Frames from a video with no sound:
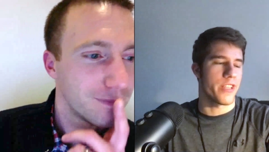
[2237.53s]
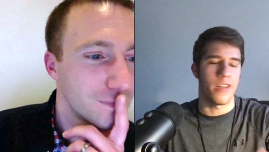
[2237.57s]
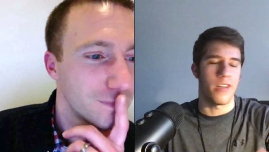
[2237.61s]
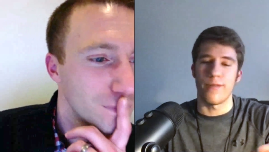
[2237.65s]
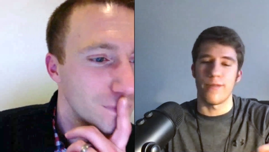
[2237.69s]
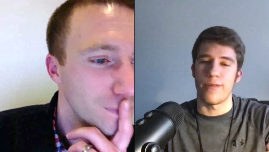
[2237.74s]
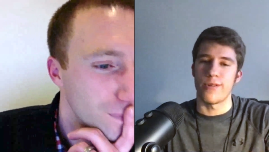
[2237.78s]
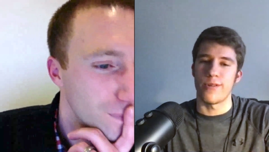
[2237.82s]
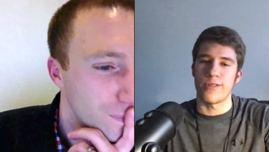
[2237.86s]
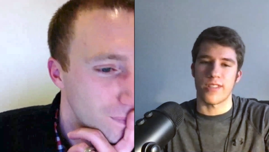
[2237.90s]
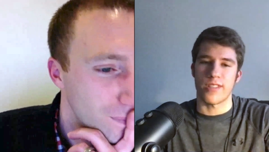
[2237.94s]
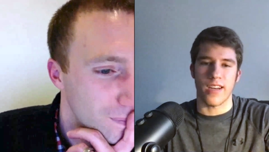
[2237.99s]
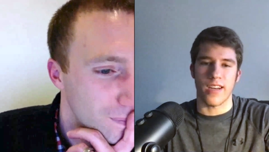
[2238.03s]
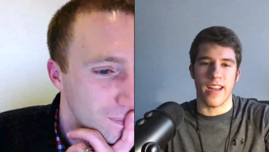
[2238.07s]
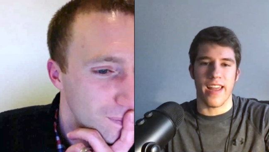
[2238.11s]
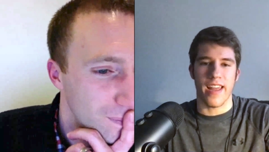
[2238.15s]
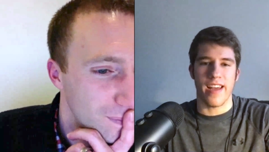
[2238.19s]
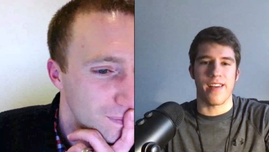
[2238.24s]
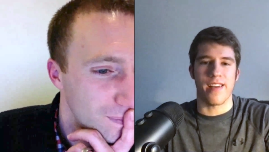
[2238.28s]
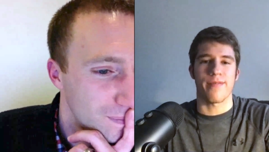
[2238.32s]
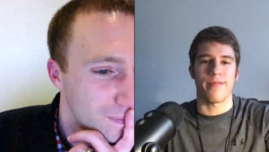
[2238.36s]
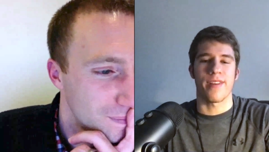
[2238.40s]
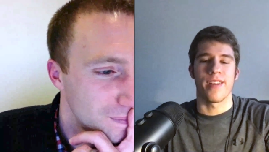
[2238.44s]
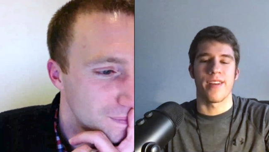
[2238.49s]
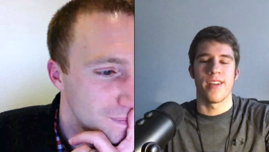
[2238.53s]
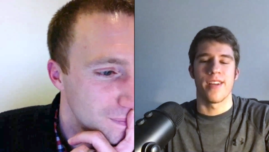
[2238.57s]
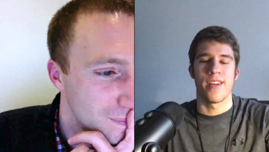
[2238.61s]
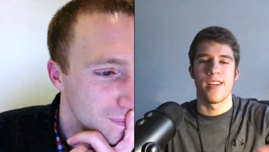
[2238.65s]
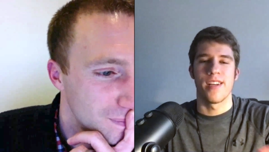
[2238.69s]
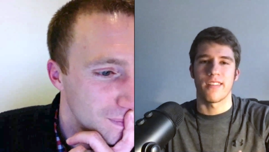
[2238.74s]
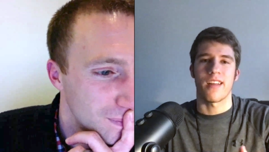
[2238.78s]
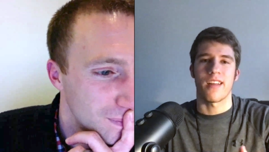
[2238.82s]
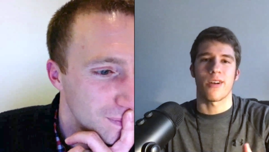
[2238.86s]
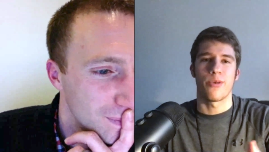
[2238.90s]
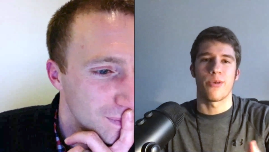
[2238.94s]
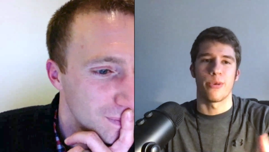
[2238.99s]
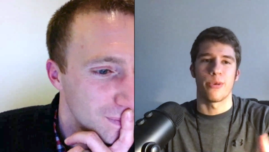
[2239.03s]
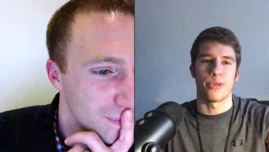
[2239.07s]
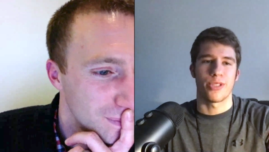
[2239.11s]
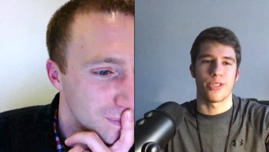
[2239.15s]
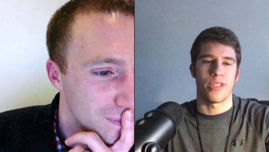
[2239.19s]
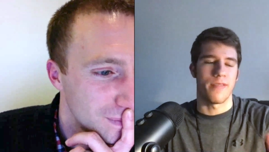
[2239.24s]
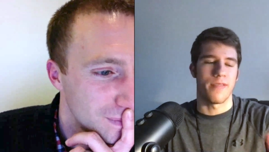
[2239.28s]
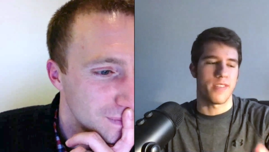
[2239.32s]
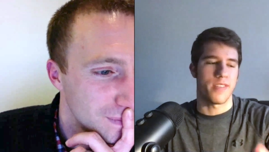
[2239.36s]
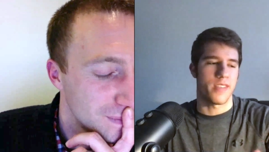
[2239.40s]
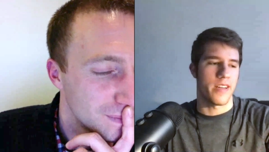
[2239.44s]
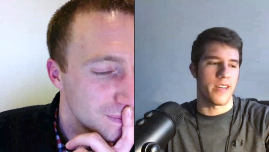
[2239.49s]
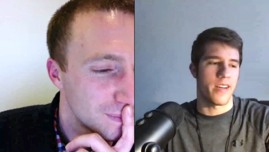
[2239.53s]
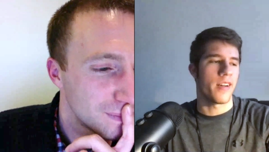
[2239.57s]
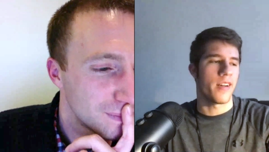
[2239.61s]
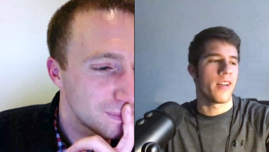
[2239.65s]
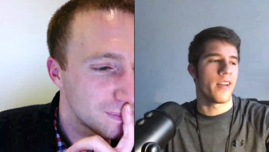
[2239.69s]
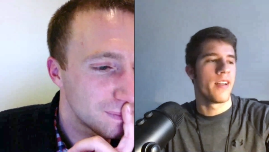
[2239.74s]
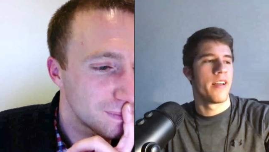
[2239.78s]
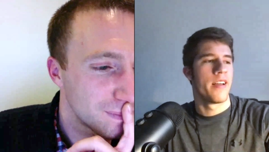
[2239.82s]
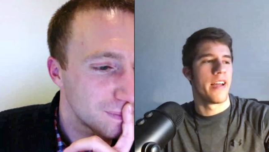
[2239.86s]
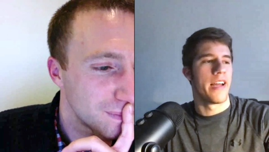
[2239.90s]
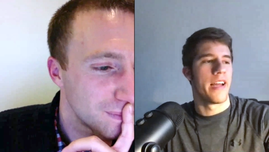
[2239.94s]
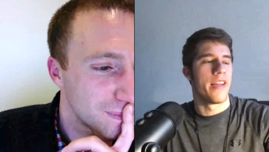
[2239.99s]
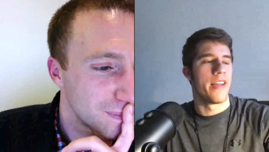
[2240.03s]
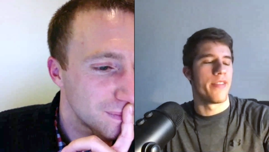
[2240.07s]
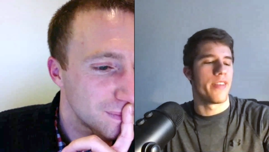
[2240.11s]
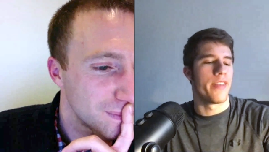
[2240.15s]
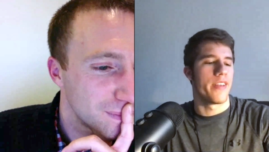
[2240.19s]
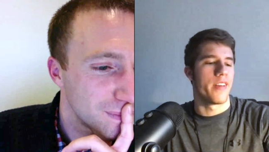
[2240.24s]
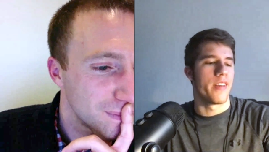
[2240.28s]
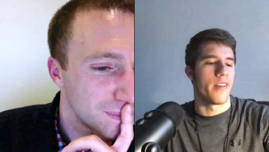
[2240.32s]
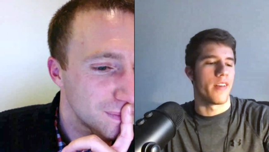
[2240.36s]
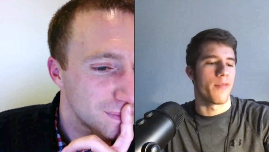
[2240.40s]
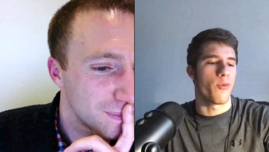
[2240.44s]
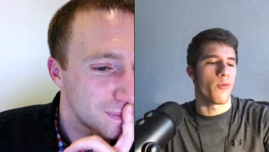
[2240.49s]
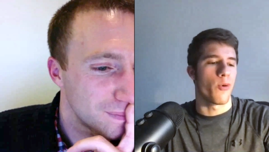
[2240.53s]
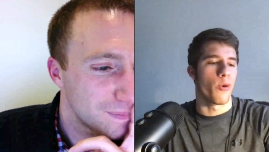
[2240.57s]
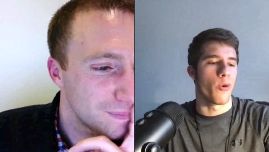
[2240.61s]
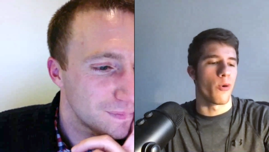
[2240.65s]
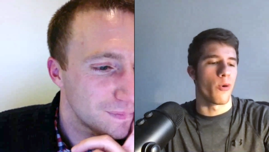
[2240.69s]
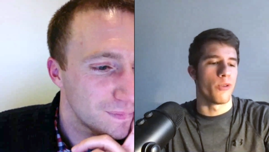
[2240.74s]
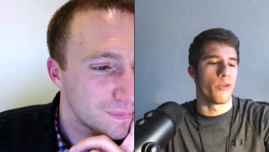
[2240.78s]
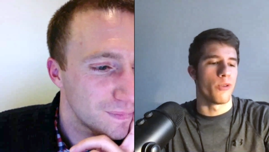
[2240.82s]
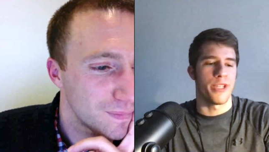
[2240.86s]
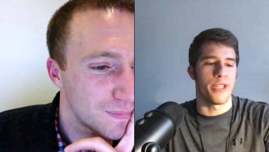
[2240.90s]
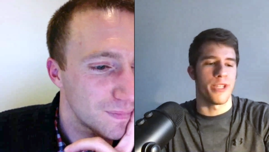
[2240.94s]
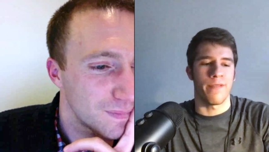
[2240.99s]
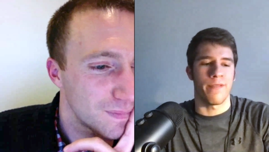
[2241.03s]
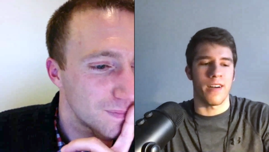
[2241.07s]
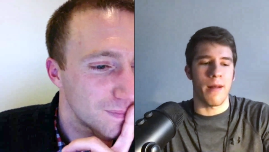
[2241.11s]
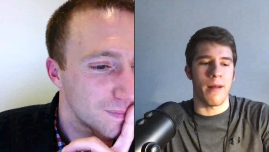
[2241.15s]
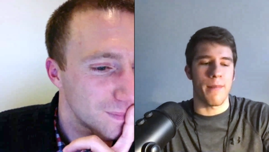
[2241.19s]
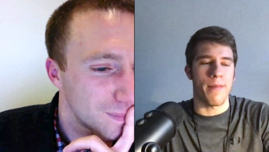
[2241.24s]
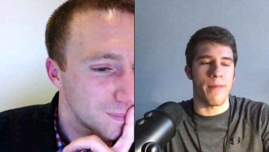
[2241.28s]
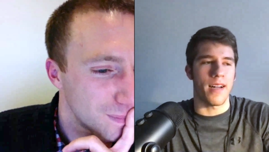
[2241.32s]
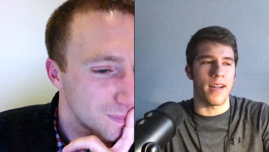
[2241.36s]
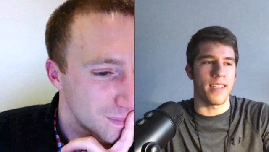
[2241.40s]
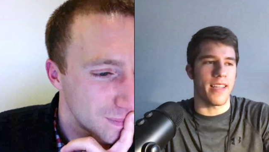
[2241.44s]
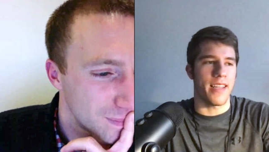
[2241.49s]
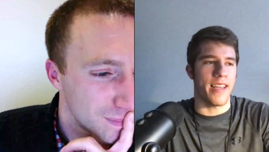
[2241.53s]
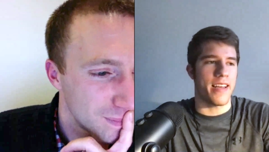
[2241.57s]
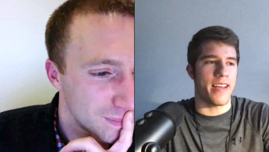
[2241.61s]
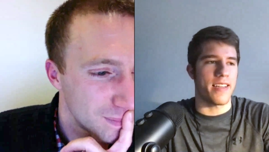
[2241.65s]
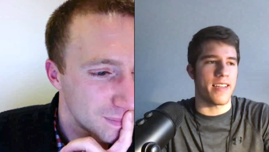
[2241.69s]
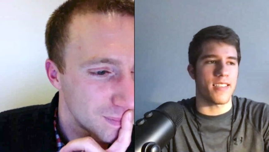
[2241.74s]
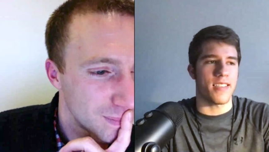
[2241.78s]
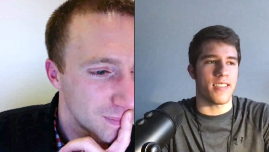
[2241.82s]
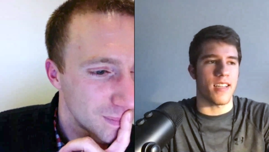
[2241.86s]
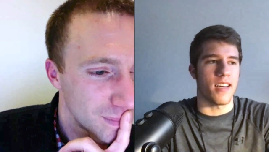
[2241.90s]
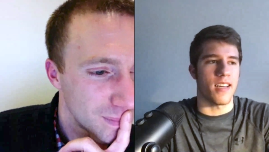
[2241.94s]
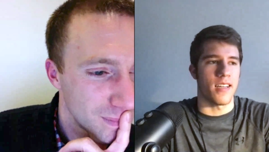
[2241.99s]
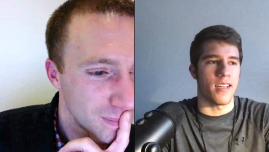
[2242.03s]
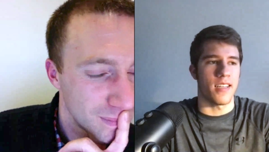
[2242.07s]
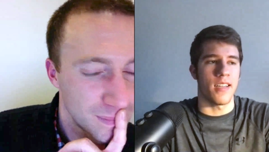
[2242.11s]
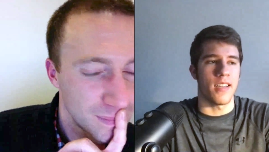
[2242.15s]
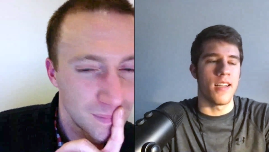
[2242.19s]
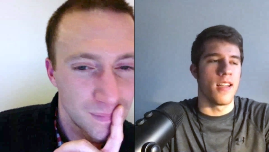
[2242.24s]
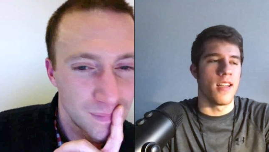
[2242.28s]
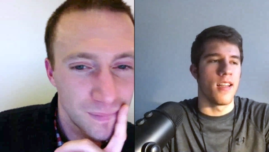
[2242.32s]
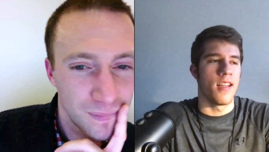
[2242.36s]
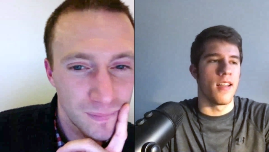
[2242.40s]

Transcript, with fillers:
Speaker 1: interviews that I have. A lot of cool stuff's there. And then, of course, you can find my podcast on